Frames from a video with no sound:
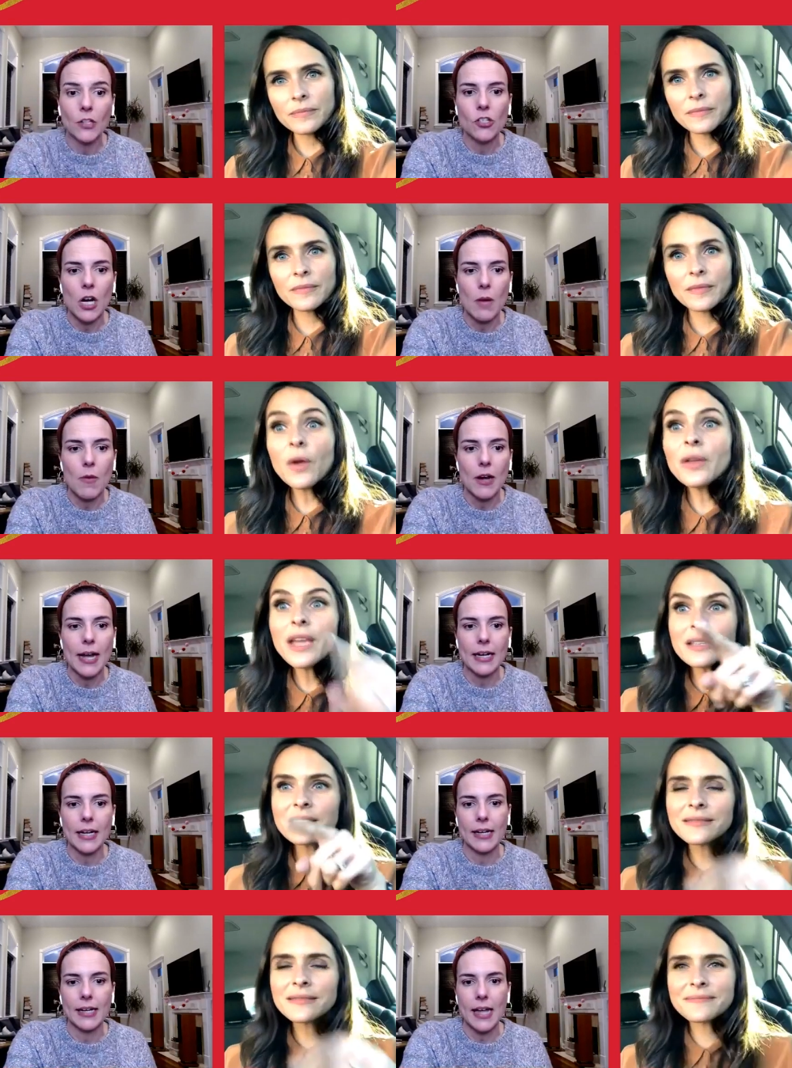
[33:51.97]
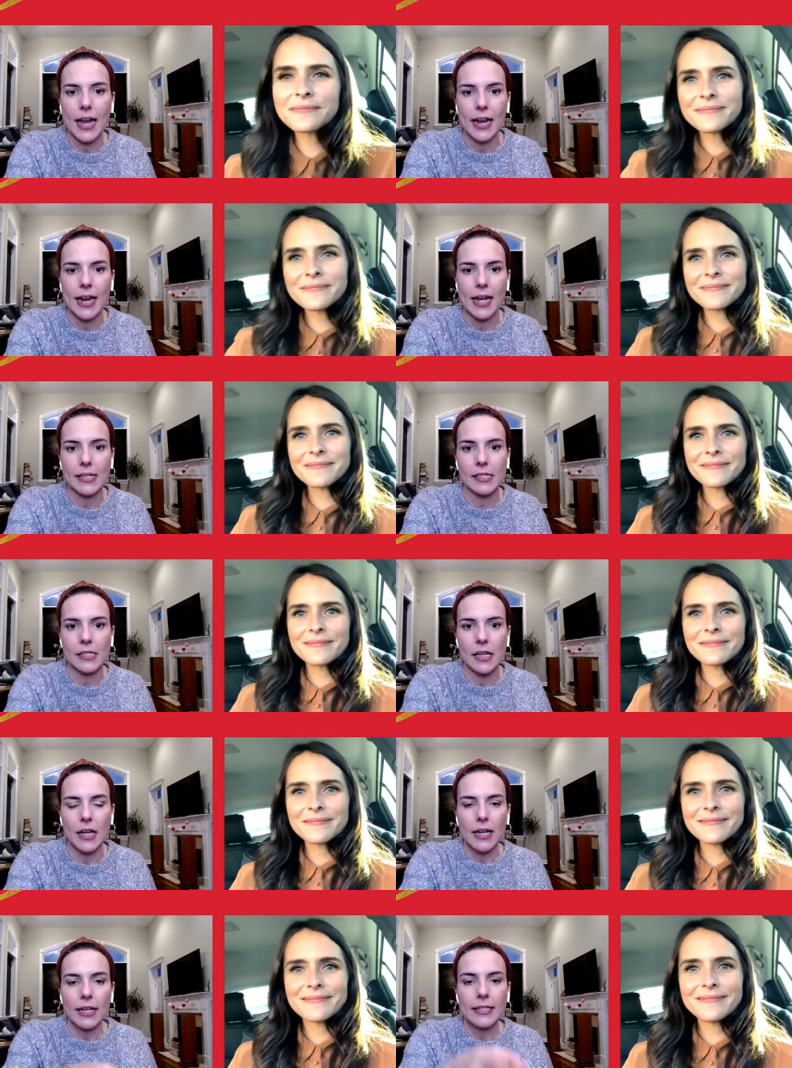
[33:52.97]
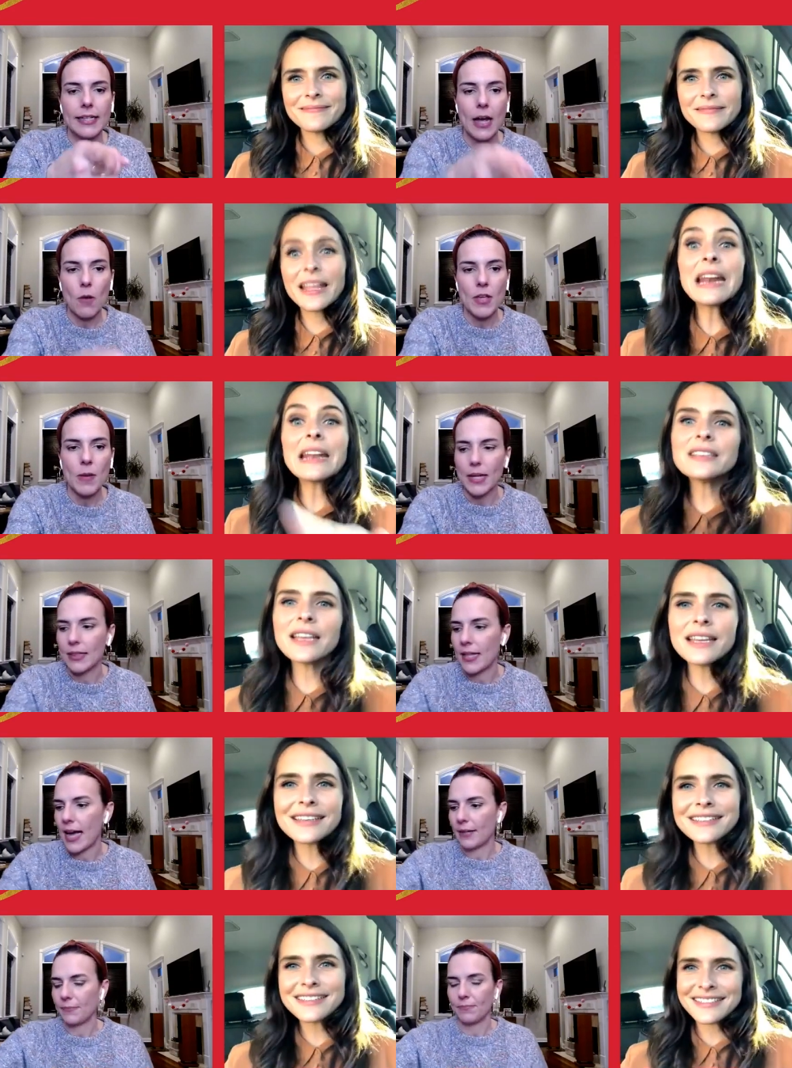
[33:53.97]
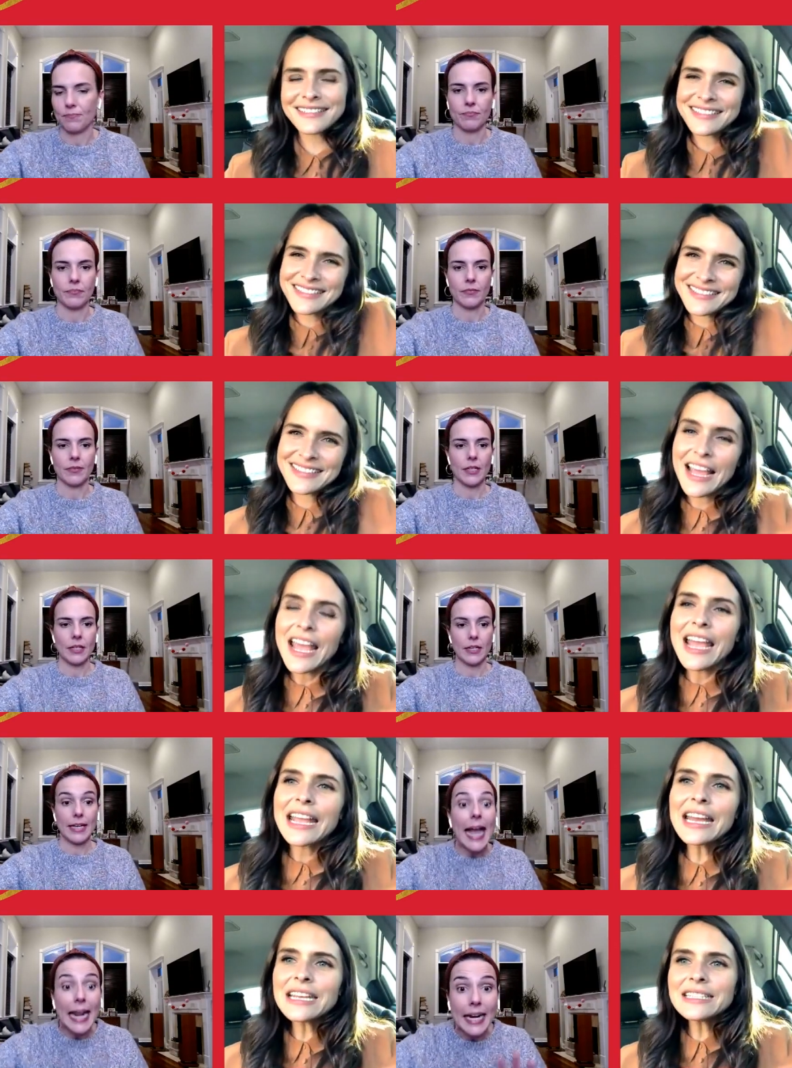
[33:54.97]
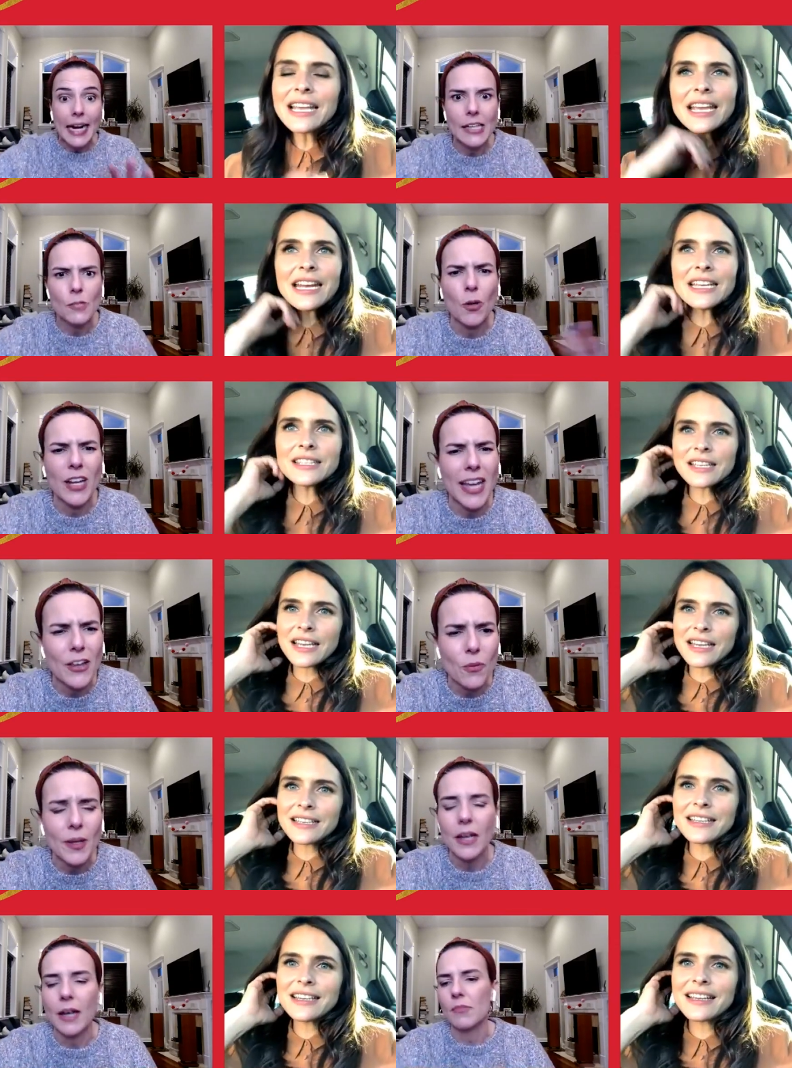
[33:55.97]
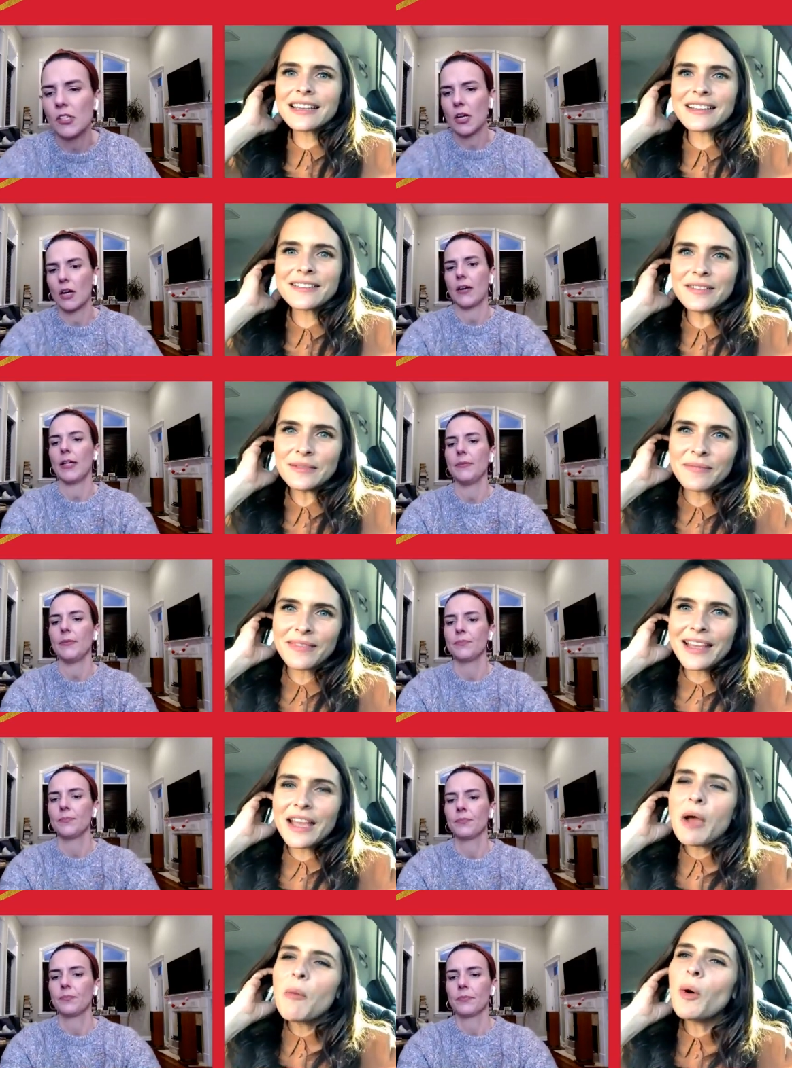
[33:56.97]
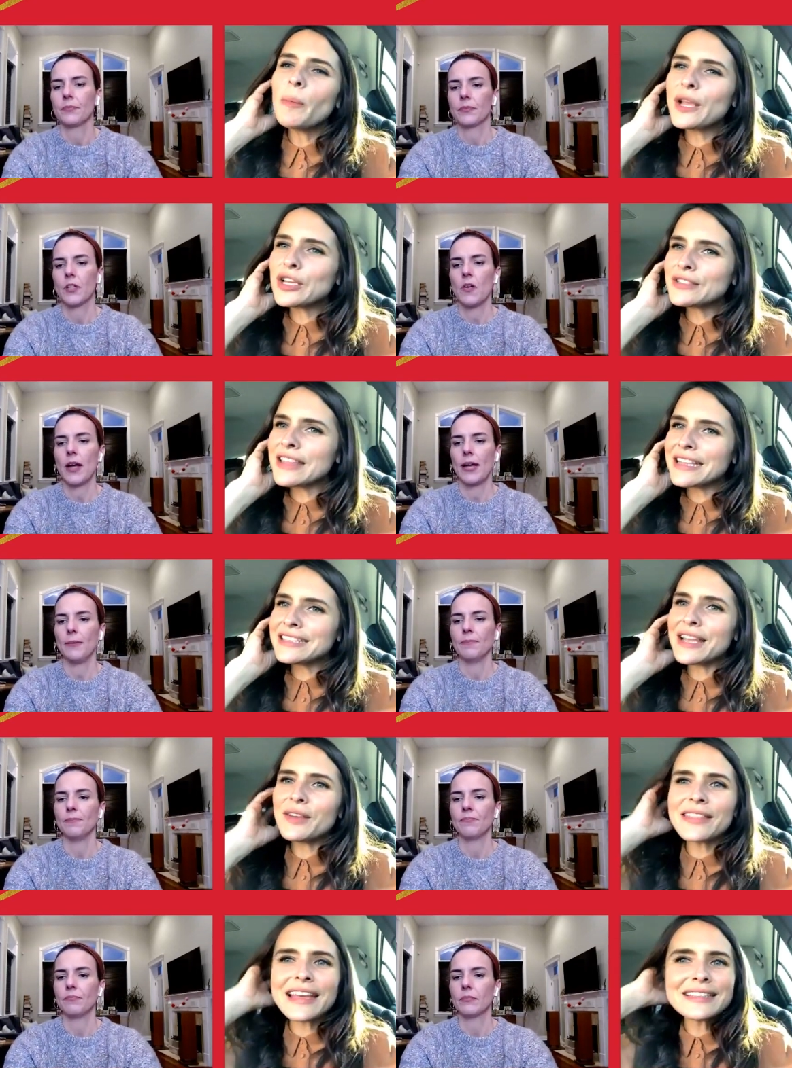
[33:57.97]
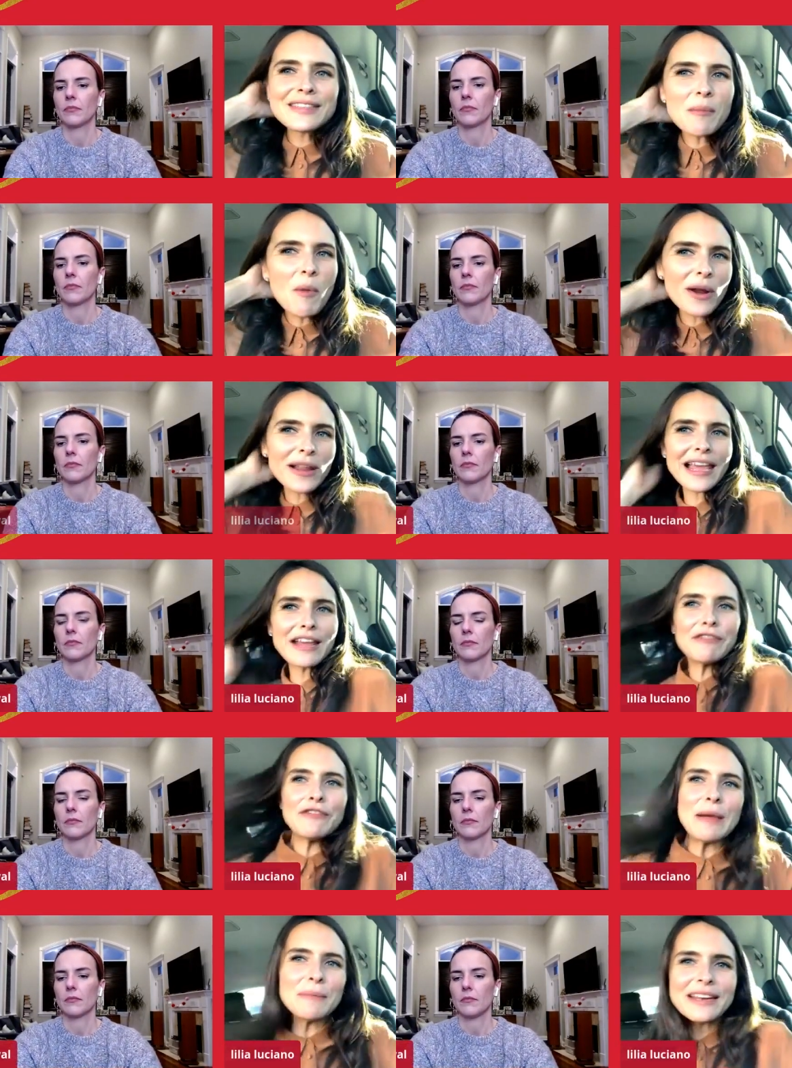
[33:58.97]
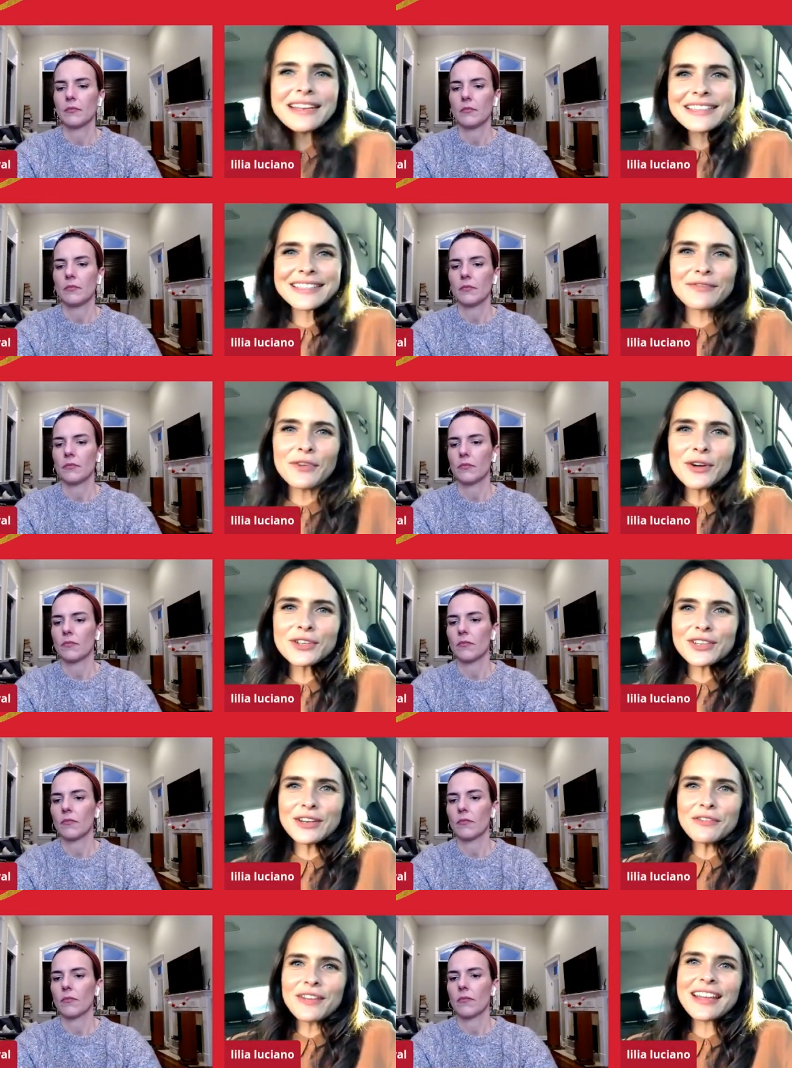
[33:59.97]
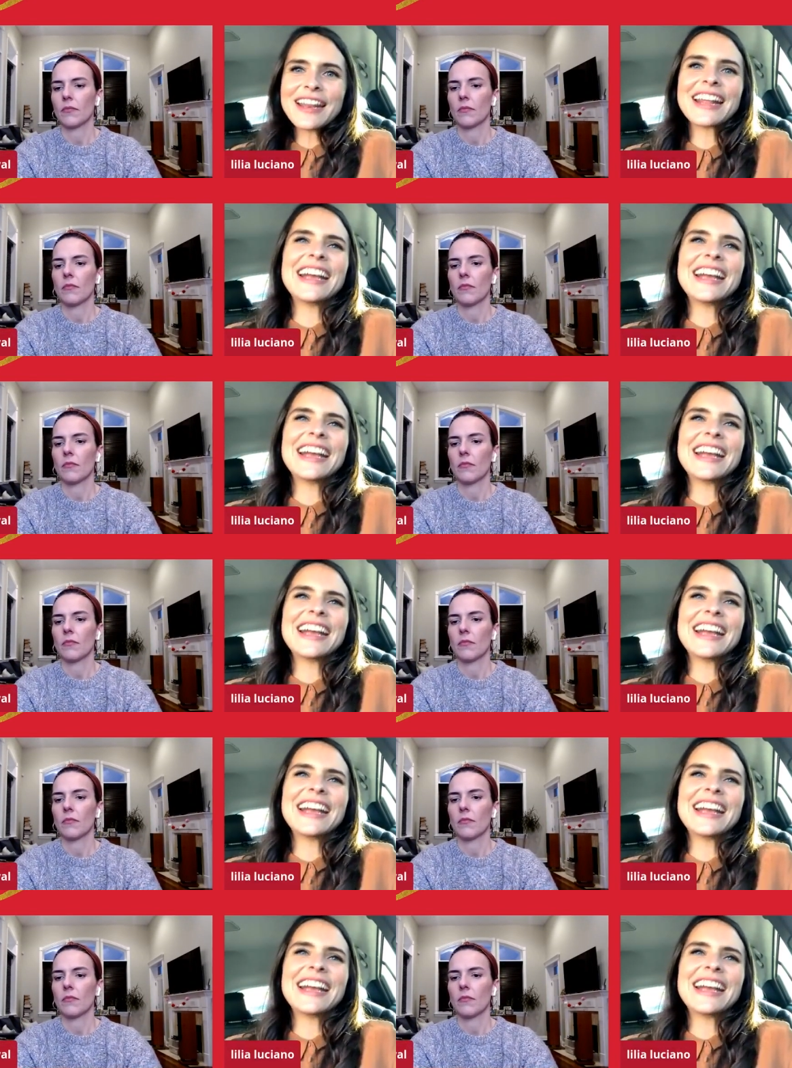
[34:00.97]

Speaker 1: talk about guerreras ajenas. Tell me about that. Guerras. I'm sorry.
Speaker 2: Well, Go ahead. That's how, that's the more like feminist version of guerreras.